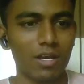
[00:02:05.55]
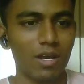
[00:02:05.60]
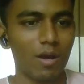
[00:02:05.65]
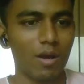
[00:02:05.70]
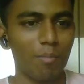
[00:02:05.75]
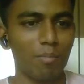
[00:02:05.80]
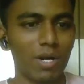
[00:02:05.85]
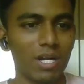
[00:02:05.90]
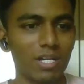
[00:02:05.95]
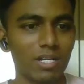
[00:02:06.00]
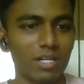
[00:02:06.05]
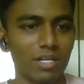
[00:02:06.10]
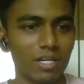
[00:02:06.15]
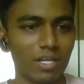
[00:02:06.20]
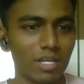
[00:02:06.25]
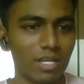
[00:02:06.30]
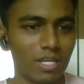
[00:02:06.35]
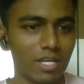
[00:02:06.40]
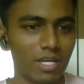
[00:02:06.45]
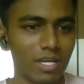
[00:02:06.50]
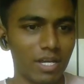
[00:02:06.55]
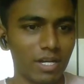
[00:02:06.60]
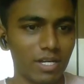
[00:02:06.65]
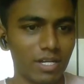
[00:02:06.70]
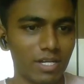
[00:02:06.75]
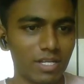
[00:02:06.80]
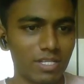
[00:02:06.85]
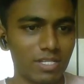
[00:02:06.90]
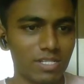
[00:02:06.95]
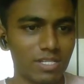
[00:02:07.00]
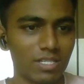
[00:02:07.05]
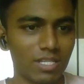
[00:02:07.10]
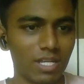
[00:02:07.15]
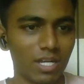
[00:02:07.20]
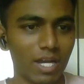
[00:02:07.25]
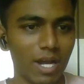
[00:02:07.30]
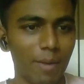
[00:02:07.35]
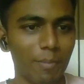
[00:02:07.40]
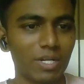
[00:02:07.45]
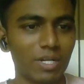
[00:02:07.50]
That's why we are going to take it as
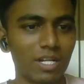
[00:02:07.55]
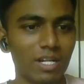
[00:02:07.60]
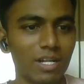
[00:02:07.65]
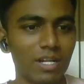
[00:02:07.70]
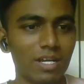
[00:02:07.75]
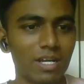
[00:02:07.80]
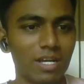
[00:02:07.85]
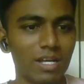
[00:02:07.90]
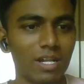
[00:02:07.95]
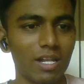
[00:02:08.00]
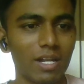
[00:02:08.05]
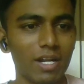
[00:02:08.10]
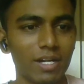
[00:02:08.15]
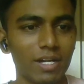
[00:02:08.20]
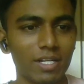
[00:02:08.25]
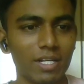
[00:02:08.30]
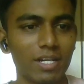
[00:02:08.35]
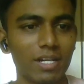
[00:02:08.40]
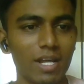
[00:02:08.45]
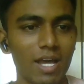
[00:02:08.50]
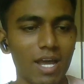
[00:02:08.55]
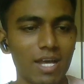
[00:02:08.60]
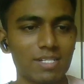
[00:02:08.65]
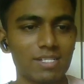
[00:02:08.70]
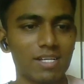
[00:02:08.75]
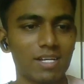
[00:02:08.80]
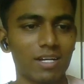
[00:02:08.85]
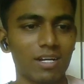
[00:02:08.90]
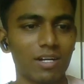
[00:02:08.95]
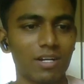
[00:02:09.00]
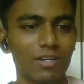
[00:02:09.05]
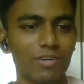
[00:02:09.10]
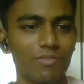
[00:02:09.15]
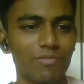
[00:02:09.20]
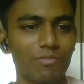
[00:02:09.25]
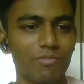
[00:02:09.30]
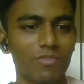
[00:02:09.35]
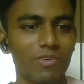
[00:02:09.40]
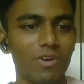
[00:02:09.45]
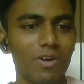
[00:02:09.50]
not a special character. And then if we
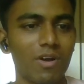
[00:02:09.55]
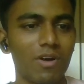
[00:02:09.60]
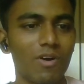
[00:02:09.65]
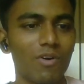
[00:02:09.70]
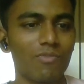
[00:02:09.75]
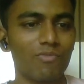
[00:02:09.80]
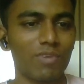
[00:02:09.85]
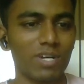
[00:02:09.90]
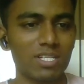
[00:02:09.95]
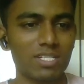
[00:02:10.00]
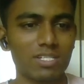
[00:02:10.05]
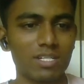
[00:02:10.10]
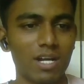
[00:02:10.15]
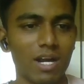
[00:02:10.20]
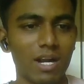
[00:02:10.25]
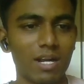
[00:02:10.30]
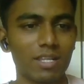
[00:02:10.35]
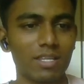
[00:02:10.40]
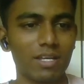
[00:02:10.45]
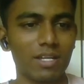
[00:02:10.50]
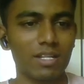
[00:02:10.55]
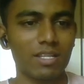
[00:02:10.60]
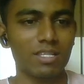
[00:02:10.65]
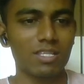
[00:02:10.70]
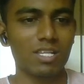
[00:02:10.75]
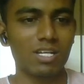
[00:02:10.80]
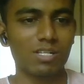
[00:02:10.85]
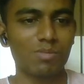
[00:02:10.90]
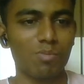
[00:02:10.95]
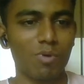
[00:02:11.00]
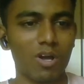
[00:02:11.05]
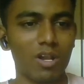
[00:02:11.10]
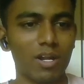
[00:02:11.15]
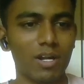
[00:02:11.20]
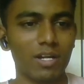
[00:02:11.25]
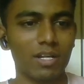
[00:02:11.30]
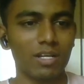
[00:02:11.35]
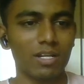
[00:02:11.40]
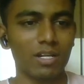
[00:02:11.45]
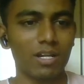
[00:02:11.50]
come to the B, it is also same. And
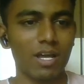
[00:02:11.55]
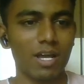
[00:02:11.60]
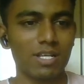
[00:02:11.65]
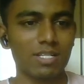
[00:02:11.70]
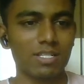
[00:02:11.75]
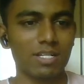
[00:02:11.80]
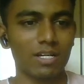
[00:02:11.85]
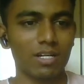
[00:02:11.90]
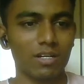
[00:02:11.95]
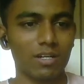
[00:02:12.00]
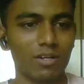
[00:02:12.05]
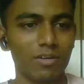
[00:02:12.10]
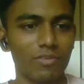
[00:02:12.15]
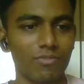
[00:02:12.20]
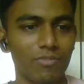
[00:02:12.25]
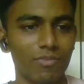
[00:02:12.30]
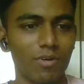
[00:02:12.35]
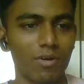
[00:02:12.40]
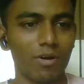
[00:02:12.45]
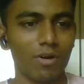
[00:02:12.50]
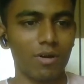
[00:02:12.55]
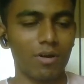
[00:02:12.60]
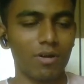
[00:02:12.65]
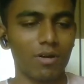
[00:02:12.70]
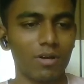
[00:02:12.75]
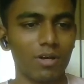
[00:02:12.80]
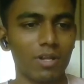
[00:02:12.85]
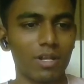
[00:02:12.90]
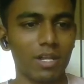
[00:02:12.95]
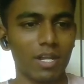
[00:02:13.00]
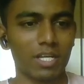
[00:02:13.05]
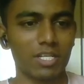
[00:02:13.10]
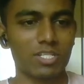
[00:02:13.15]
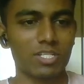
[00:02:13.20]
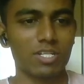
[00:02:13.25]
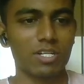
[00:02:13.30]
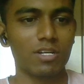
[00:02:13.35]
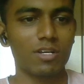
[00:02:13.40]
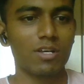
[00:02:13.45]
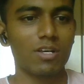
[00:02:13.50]
then if we come to the C, this
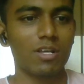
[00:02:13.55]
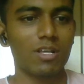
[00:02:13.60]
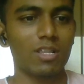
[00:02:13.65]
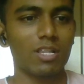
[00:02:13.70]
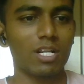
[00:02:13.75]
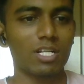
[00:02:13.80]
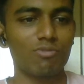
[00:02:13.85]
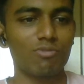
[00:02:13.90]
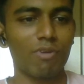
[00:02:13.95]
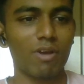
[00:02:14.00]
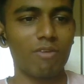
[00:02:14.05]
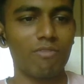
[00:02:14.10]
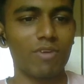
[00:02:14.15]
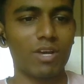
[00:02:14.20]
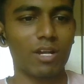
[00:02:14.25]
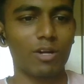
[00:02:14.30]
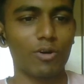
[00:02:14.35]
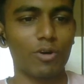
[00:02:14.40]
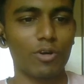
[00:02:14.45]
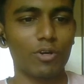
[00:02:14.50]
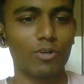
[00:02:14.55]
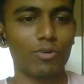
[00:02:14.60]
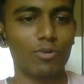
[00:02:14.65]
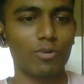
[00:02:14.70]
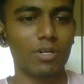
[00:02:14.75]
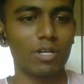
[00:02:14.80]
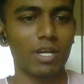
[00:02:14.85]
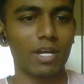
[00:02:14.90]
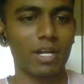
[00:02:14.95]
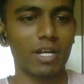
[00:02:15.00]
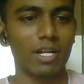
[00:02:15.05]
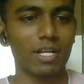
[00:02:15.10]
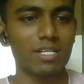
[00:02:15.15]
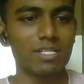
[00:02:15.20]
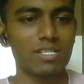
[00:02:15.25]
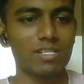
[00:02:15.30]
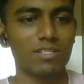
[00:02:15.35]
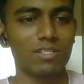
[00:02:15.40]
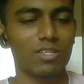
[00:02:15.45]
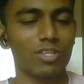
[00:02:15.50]
doesn't contain small letter, so we are going to
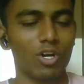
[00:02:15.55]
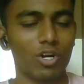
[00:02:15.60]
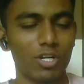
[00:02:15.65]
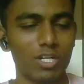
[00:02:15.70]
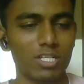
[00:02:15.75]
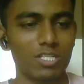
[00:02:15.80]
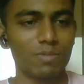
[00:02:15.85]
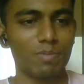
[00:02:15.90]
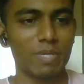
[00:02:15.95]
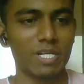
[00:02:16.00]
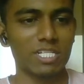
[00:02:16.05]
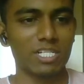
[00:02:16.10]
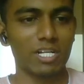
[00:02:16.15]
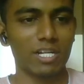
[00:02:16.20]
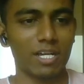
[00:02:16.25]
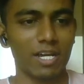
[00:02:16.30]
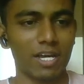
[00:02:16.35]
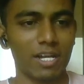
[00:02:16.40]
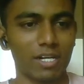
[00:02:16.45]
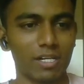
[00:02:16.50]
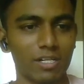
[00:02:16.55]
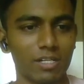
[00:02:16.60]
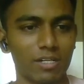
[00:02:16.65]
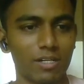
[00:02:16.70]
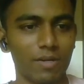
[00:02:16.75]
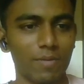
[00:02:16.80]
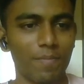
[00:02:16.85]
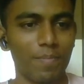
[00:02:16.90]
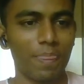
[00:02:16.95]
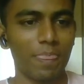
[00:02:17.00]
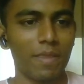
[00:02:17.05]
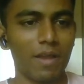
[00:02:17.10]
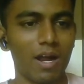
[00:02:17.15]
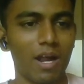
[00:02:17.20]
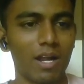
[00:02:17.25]
take it as not a special character.